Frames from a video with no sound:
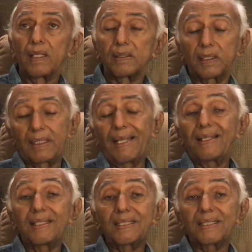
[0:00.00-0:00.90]
So
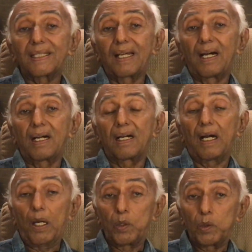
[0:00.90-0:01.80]
that is
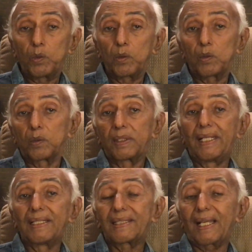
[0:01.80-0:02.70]
how
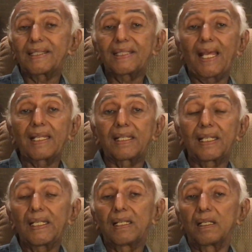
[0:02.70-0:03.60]
the sex
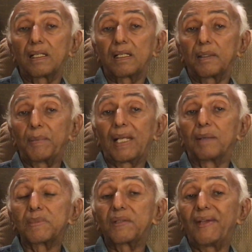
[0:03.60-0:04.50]
act
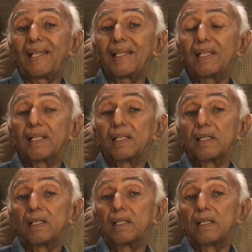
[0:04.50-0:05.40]
becomes very
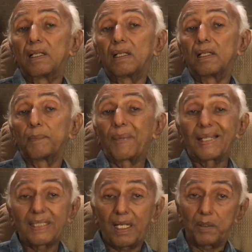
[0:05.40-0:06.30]

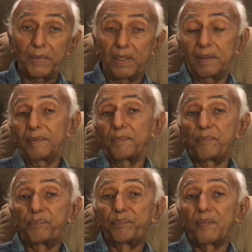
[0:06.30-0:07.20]
pleasurable.
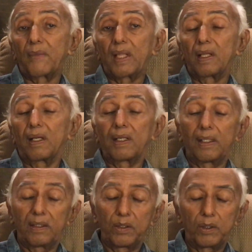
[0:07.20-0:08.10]

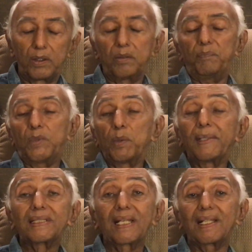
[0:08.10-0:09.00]
You
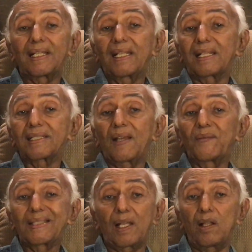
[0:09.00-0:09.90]
may say that there is a
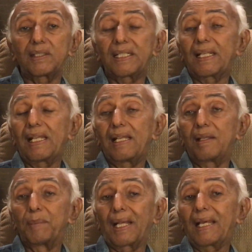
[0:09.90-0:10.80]
physiological
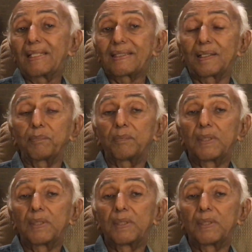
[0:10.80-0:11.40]
mechanism